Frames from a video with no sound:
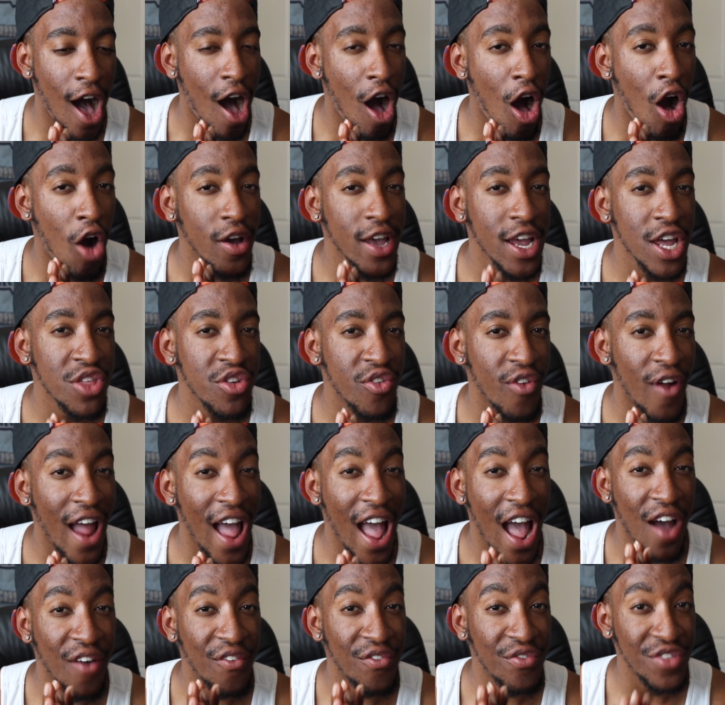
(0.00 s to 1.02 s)
I'll either
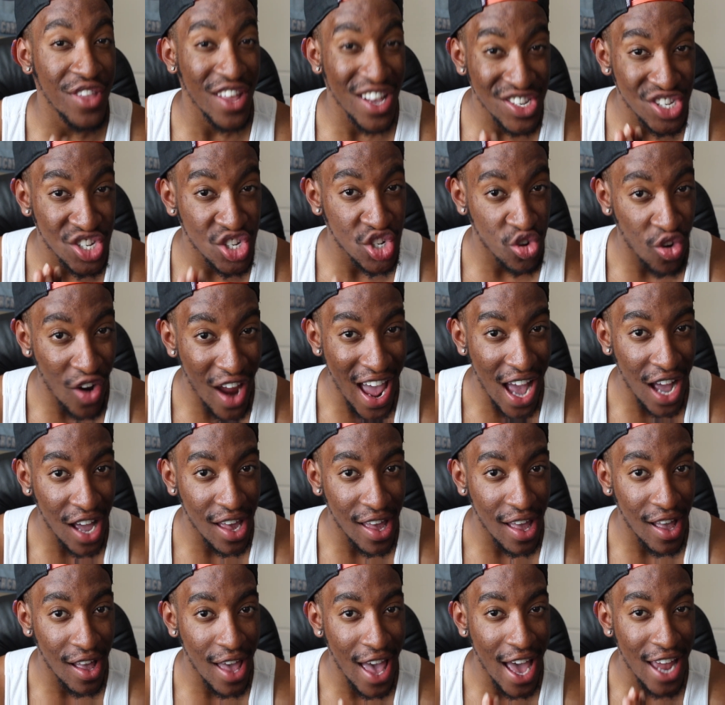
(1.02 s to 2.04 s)
have this
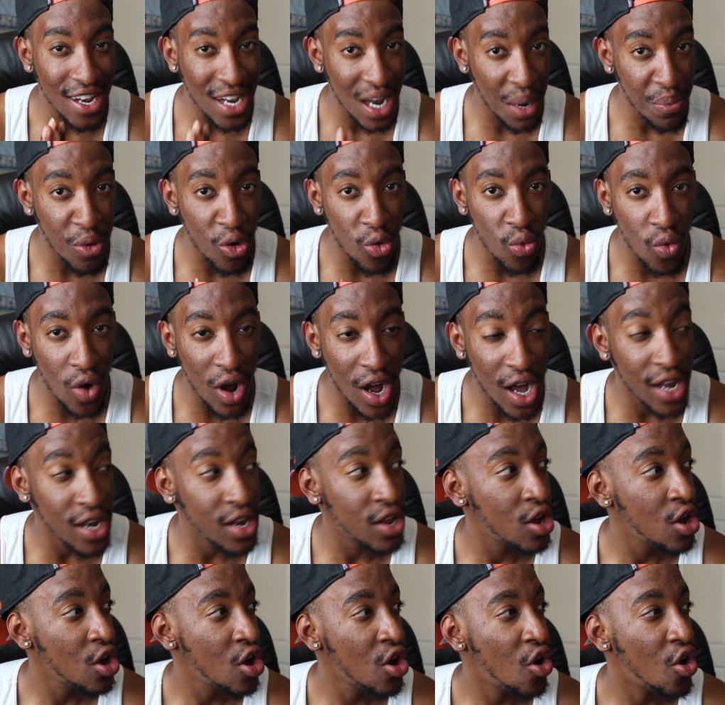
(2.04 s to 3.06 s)
track at number
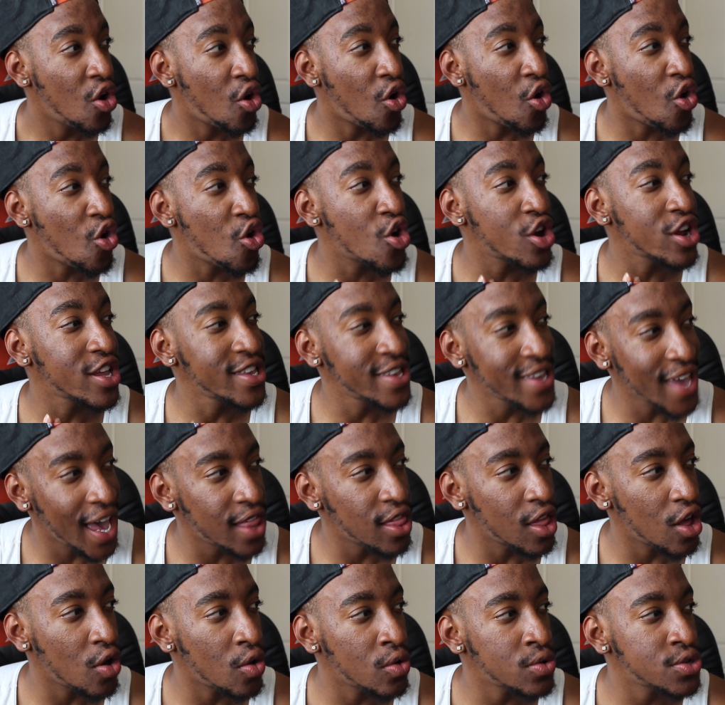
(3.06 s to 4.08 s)
one or
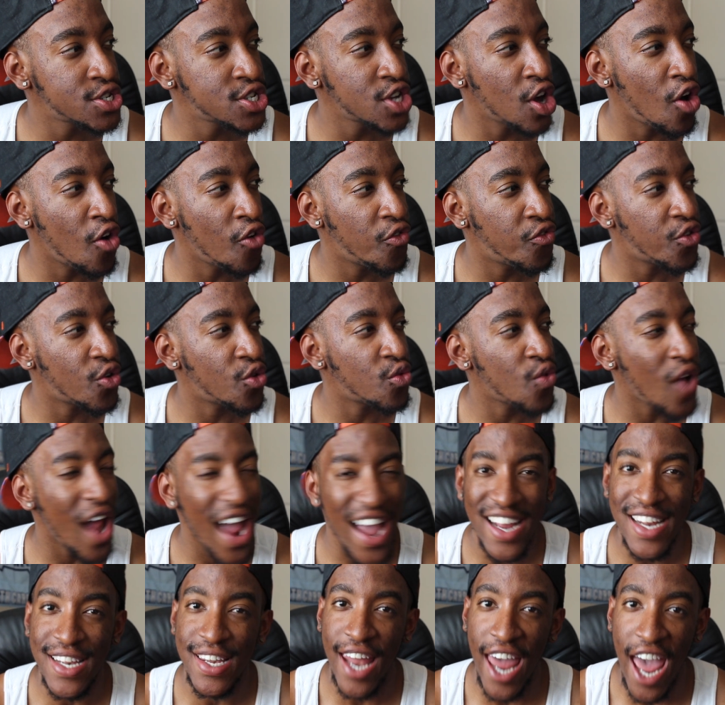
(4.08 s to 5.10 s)
Yellow. So for
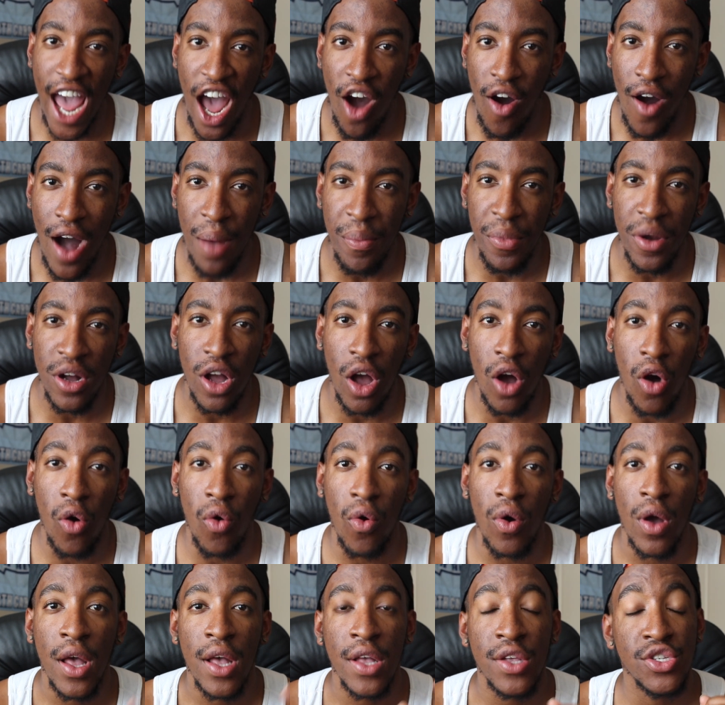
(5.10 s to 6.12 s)
right now, I'm gonna
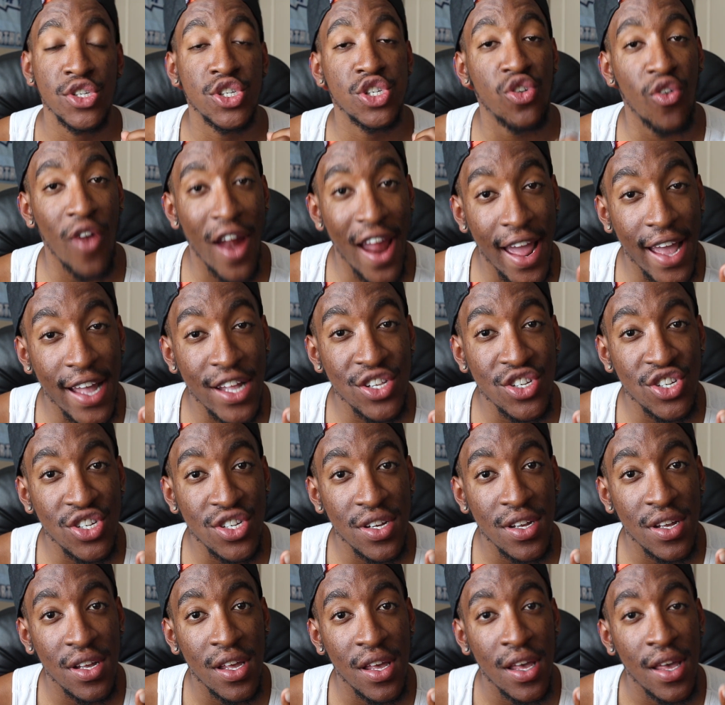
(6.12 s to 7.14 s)
go
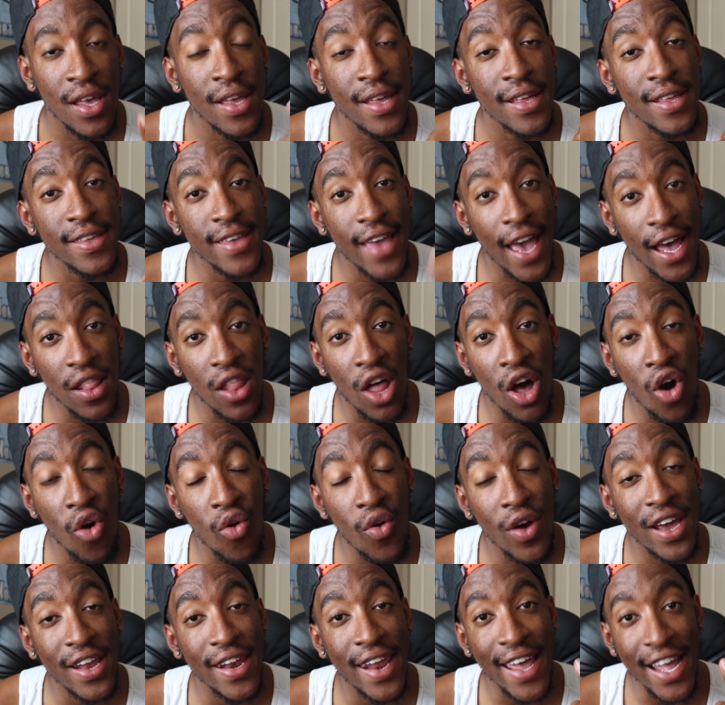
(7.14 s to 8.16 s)
Strange,
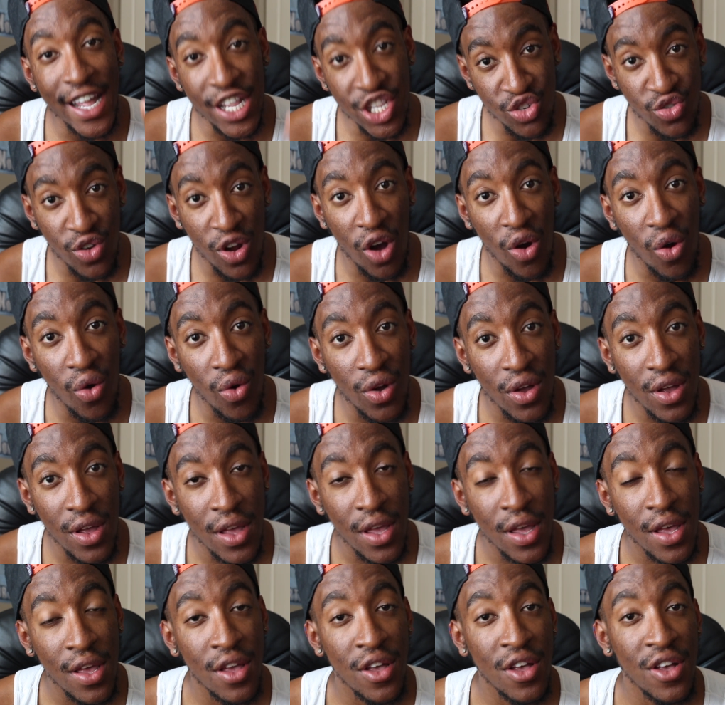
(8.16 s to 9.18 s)
Yellow, and Intro.
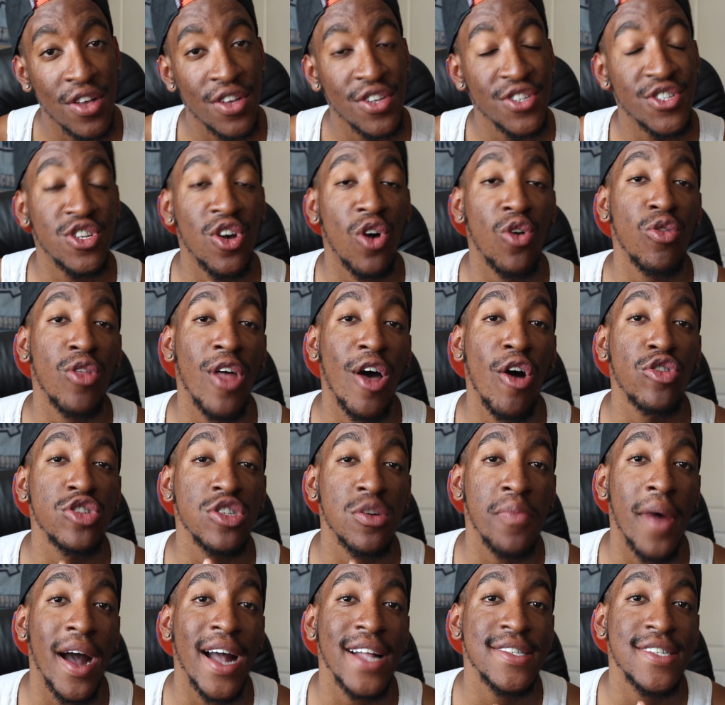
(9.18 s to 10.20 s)
So those
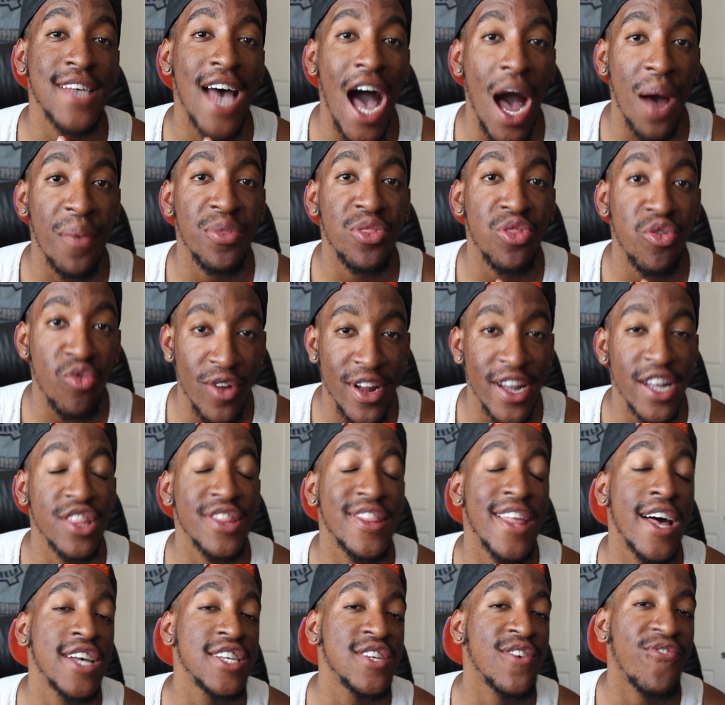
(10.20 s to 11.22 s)
are my top three
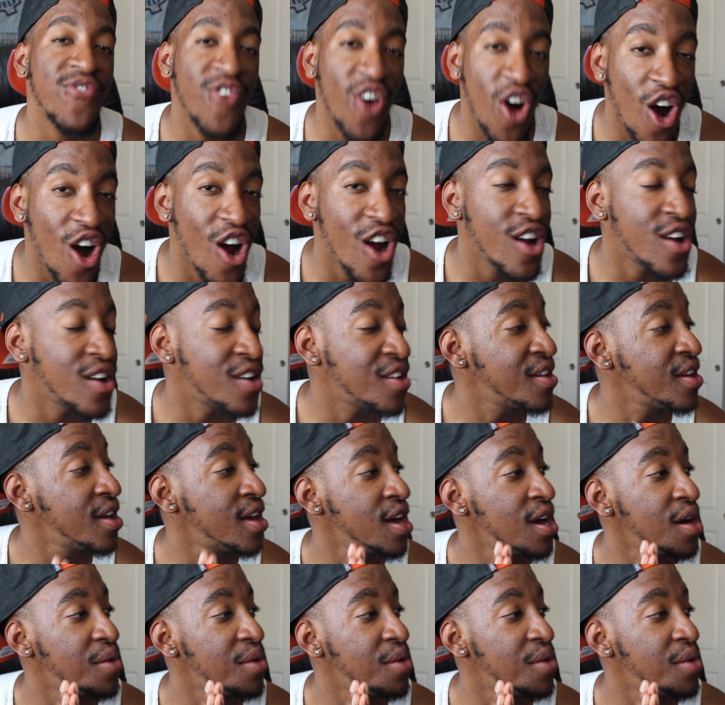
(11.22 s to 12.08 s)
thus far.